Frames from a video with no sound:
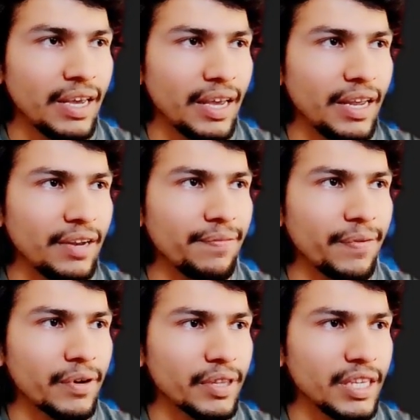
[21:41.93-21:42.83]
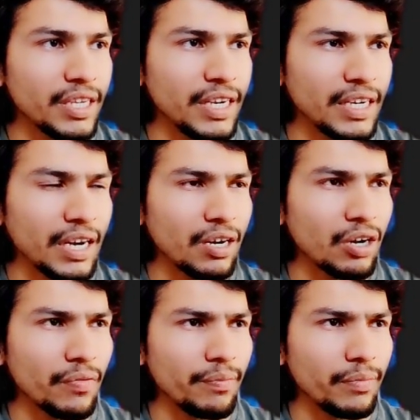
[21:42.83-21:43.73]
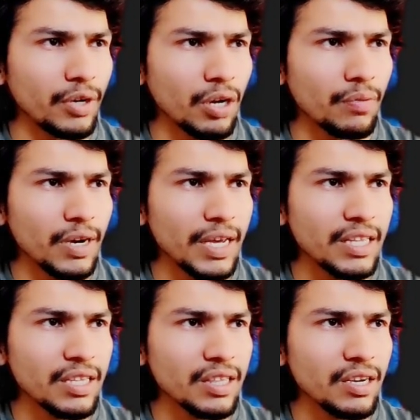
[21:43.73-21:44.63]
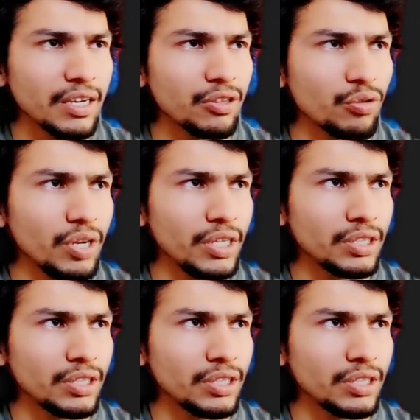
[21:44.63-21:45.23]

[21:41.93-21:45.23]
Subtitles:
And for the data now normalization actually,